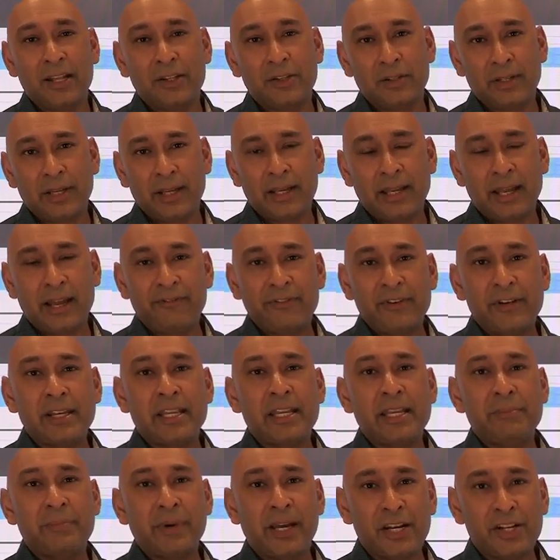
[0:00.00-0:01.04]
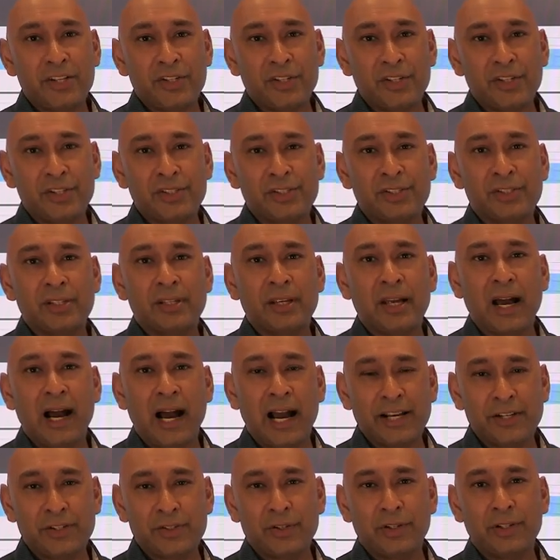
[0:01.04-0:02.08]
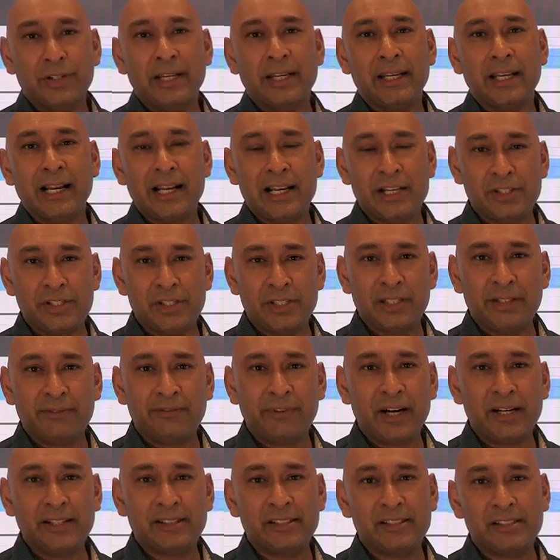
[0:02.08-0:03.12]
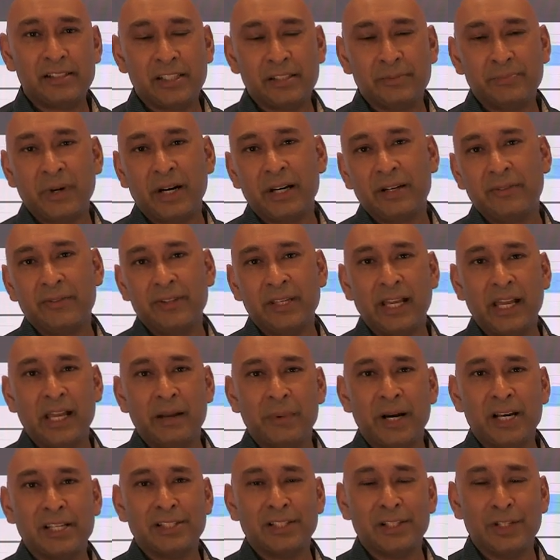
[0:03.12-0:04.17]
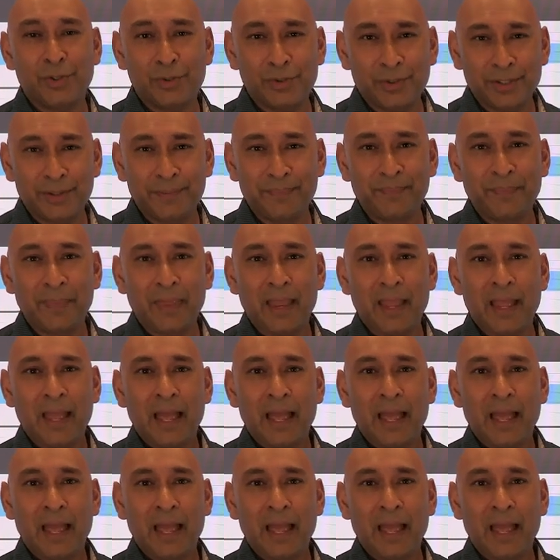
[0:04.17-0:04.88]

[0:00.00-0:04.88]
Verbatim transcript: Today, FND manages Itron and L+G devices as part of the AMI solution,